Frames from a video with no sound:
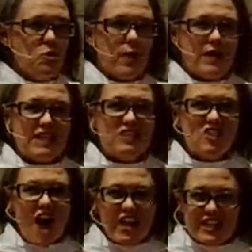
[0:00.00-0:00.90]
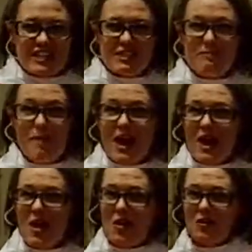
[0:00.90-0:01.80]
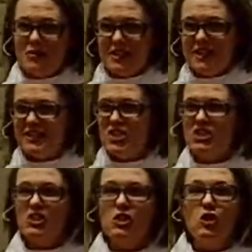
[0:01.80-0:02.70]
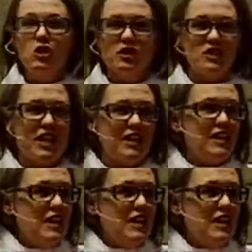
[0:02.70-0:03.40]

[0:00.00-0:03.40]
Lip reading: and exotic smells, and it just looked and